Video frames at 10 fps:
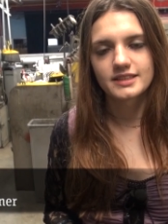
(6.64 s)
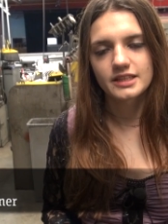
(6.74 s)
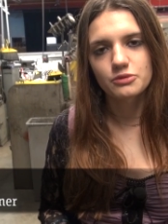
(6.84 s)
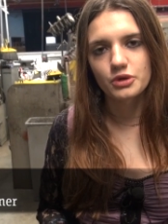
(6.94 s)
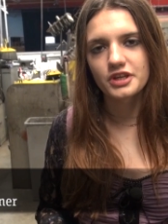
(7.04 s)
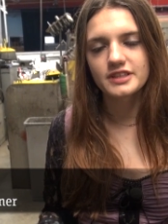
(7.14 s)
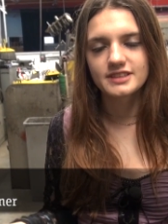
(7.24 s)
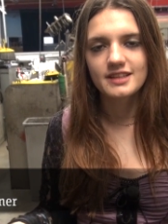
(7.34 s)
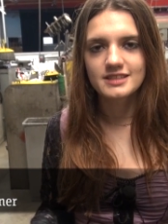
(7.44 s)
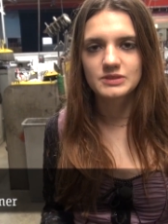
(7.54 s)
I started working
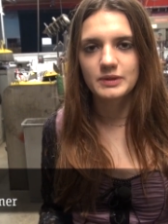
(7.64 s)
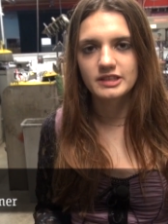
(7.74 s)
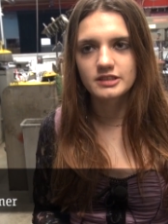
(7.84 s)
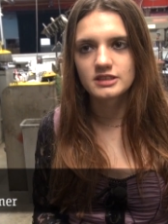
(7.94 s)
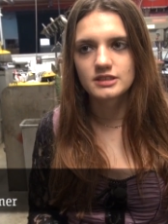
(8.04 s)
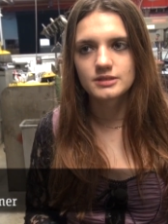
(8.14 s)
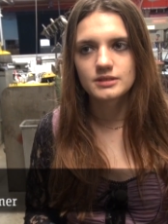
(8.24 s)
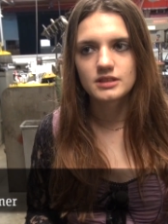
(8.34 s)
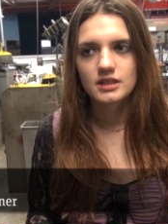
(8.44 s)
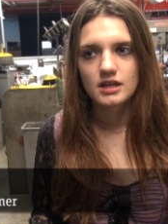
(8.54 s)
as an explainer
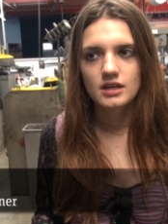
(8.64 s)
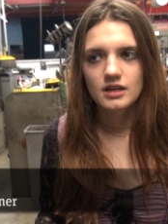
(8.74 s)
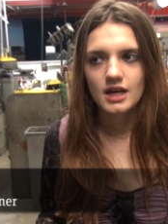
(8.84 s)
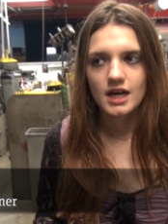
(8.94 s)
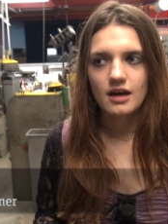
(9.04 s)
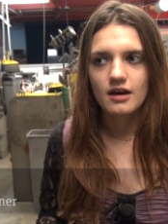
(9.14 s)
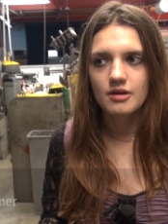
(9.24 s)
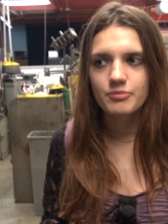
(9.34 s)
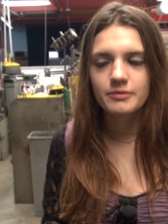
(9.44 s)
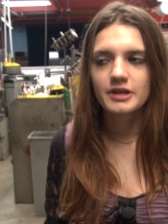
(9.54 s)

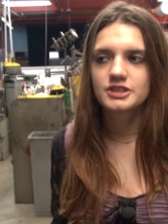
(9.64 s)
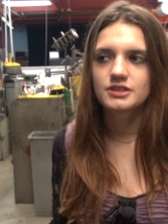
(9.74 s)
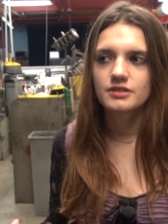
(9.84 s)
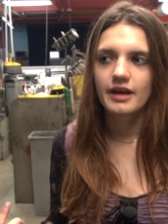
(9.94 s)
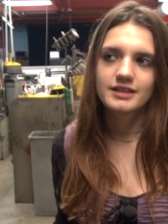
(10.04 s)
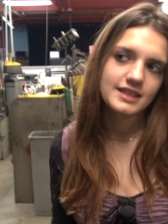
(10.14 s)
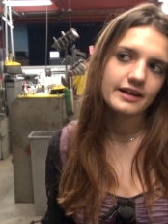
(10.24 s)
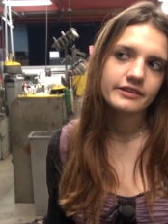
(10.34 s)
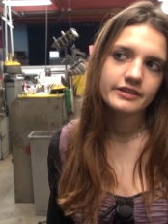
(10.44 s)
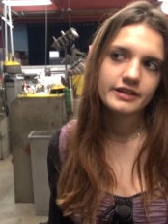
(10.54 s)
pretty much
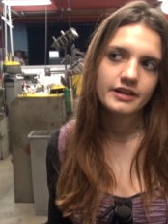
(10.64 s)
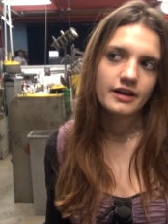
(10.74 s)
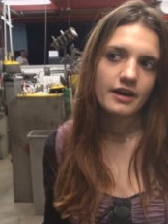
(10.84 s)
exactly